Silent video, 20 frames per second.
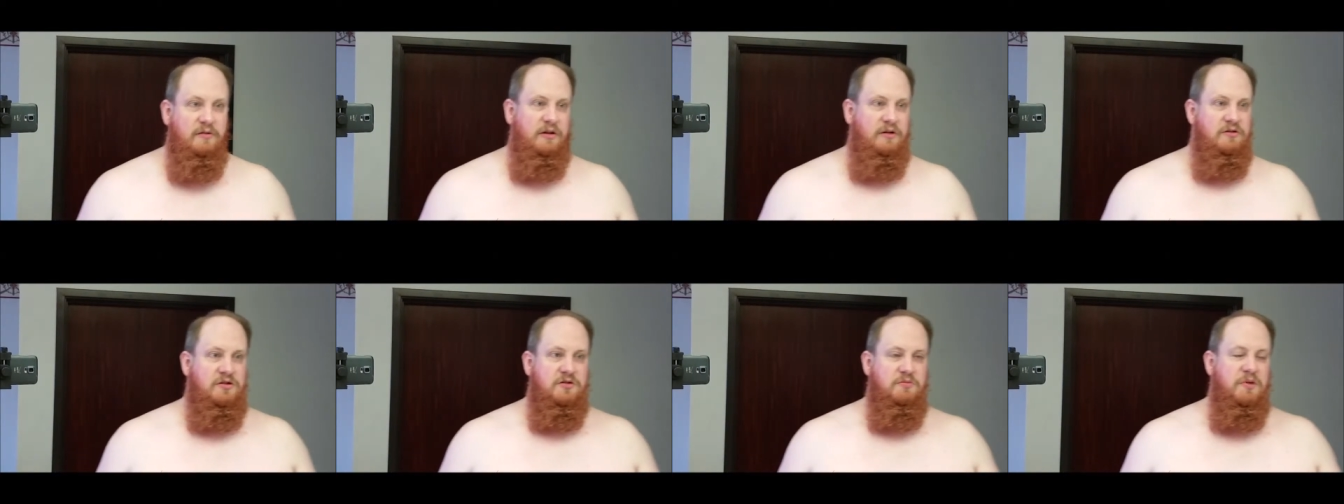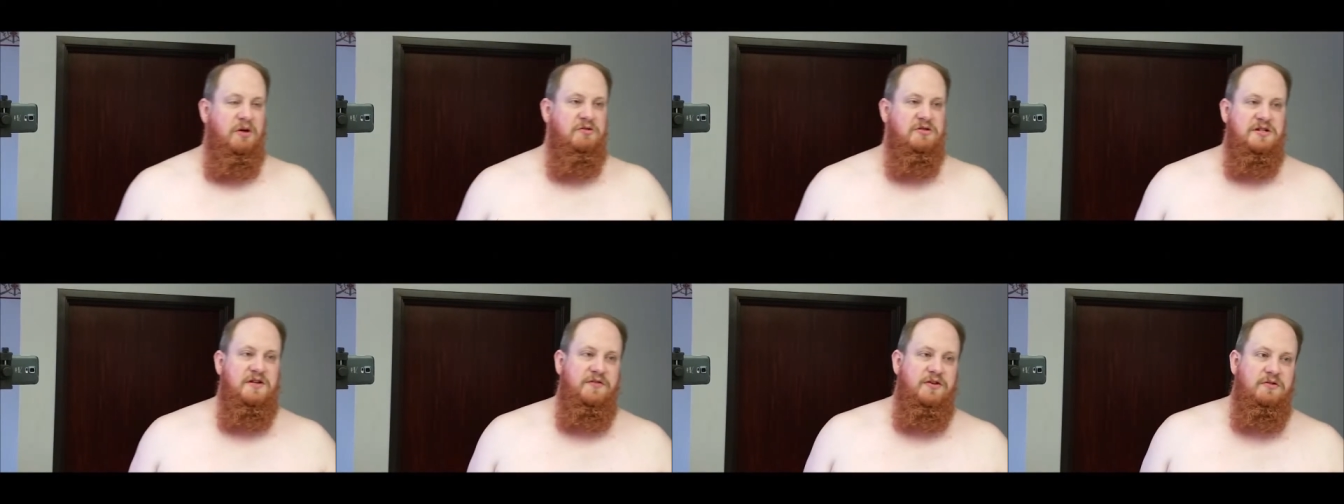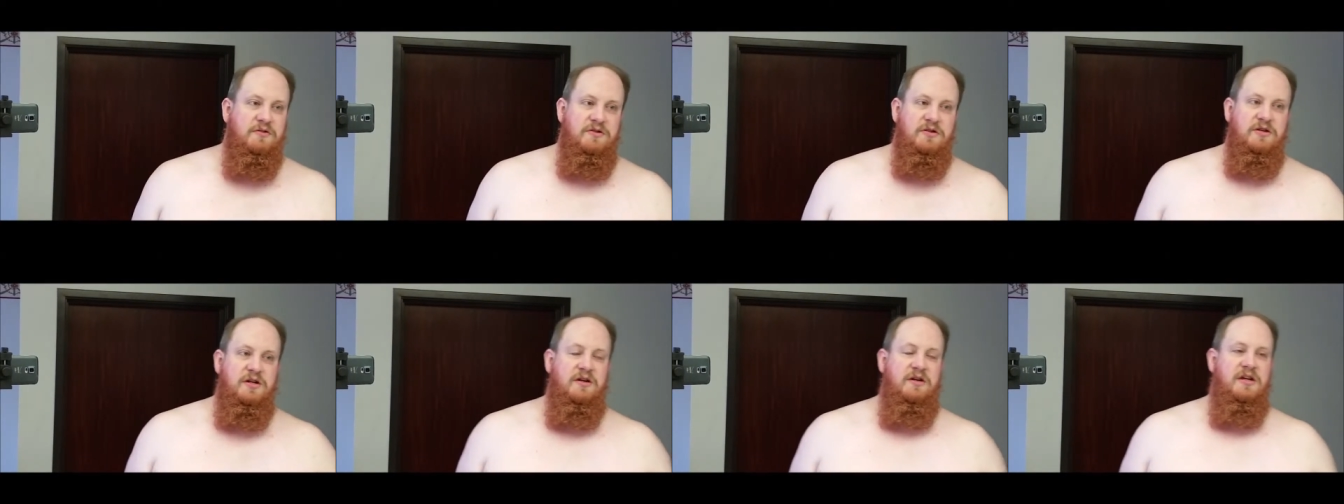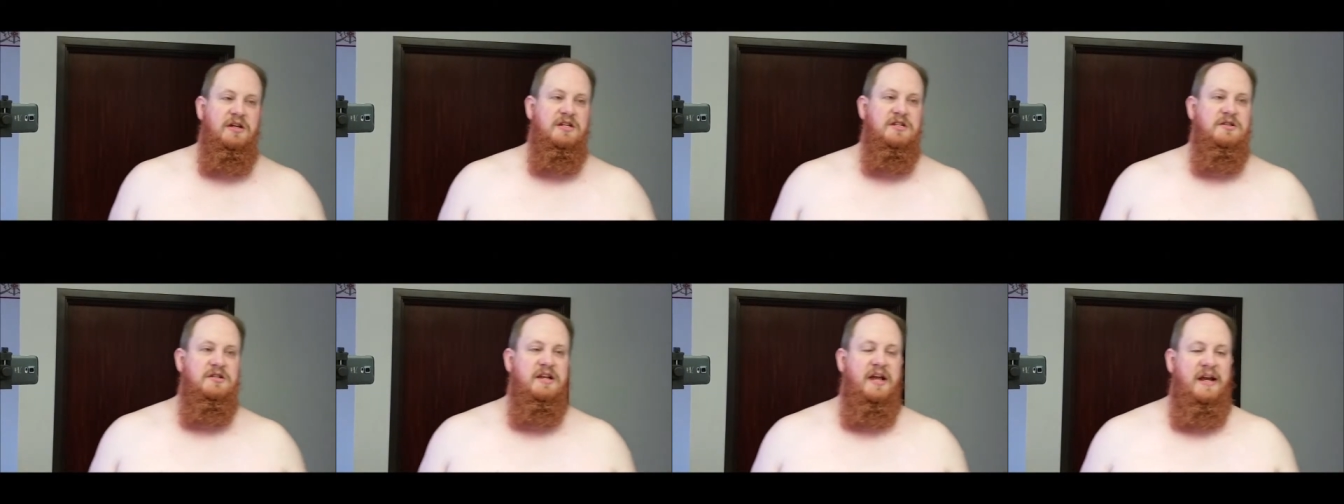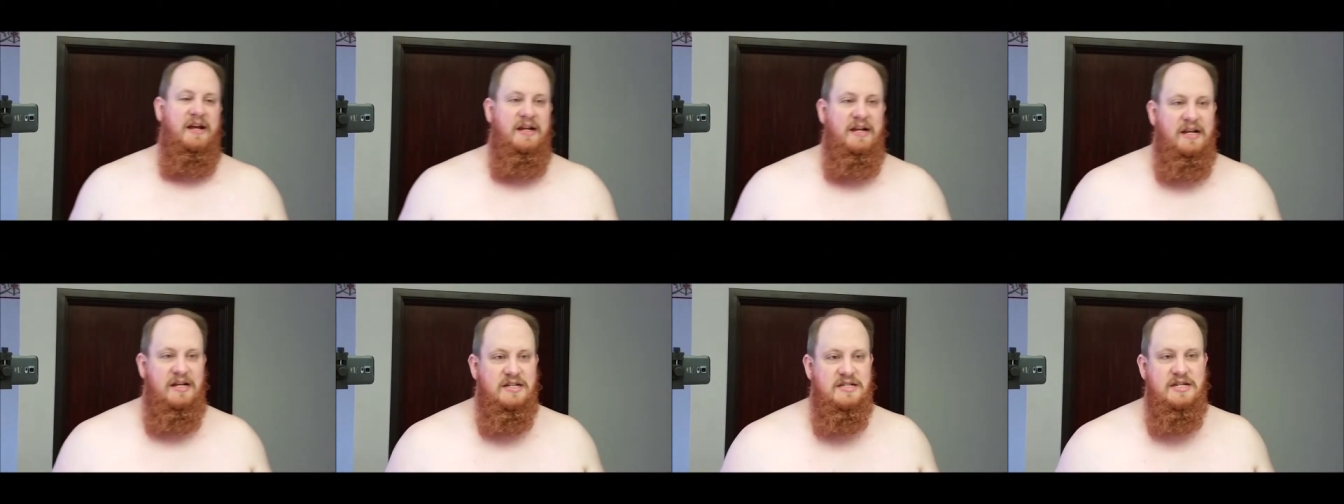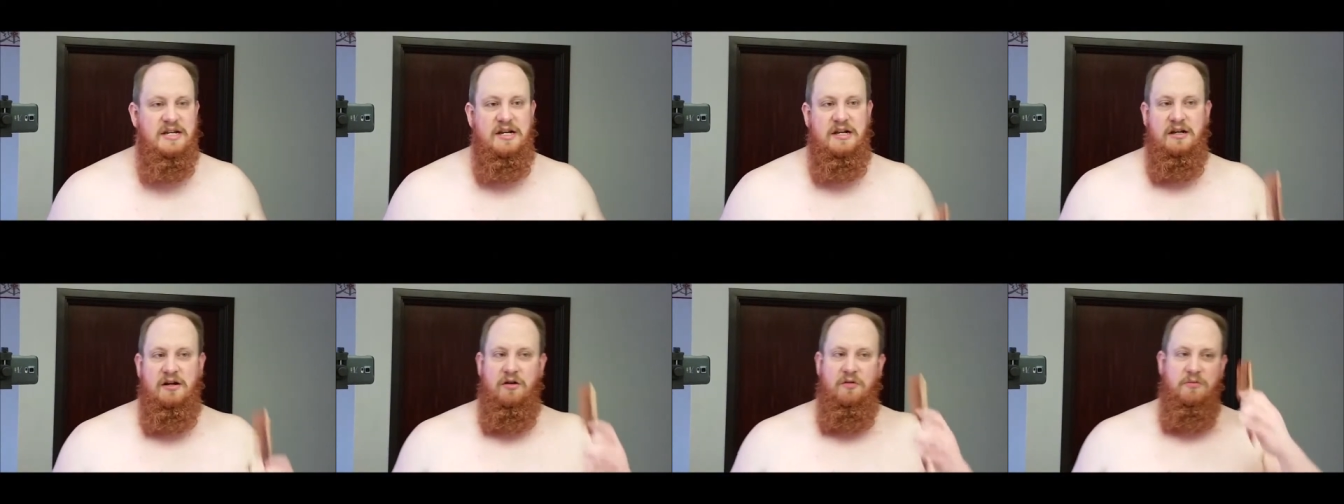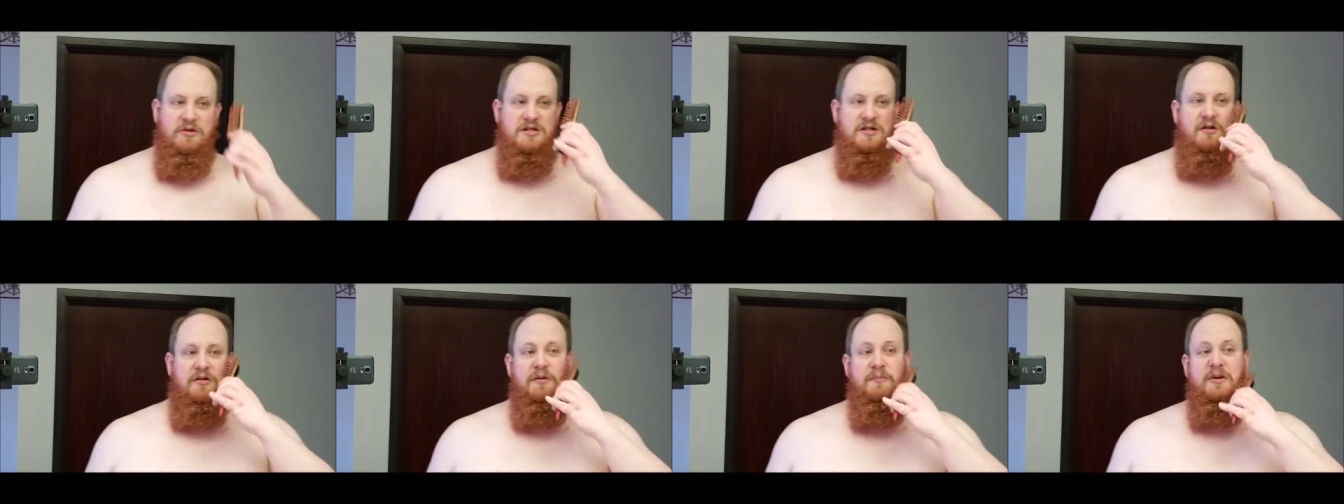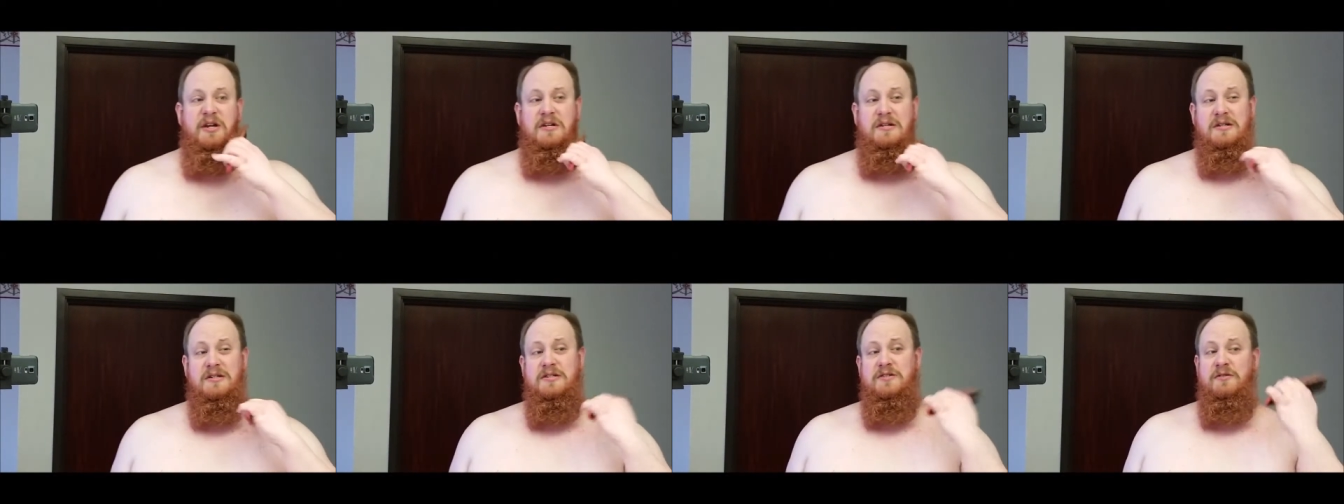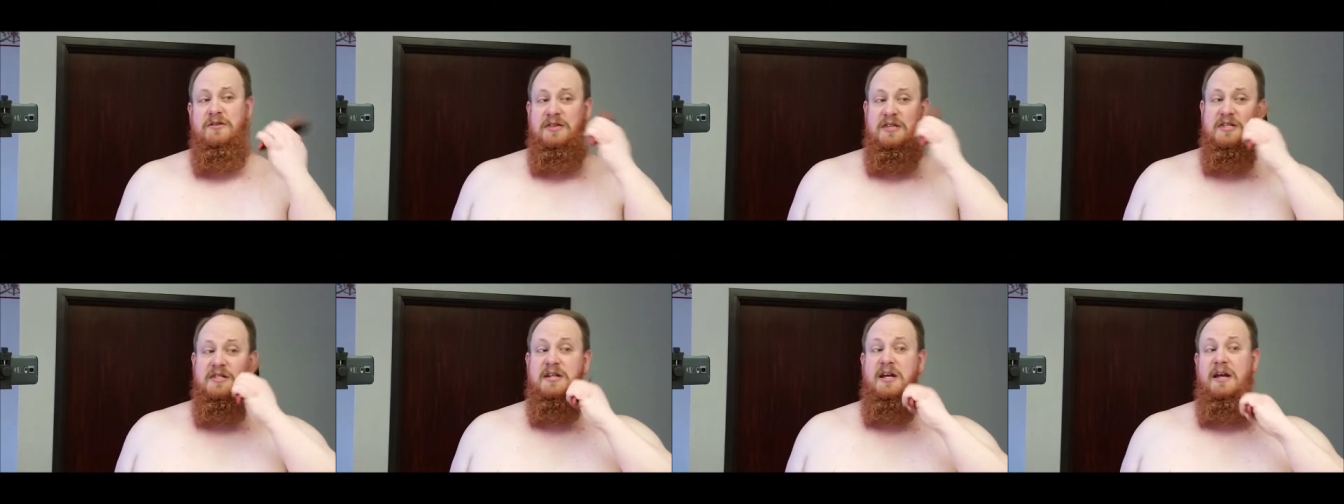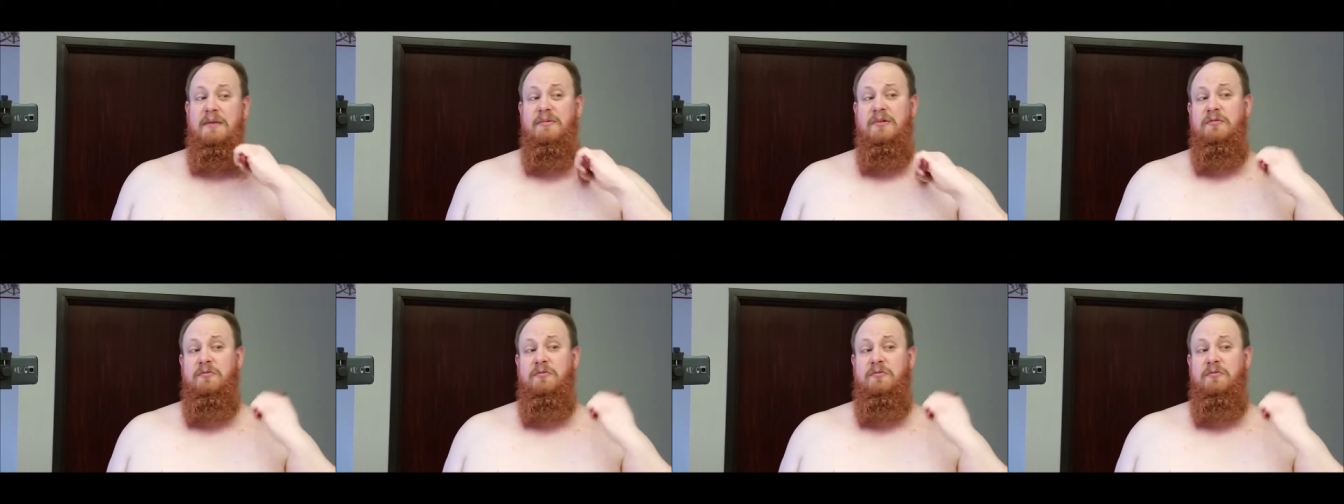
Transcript: which most of you has likely seen almost all the pictures to at this time.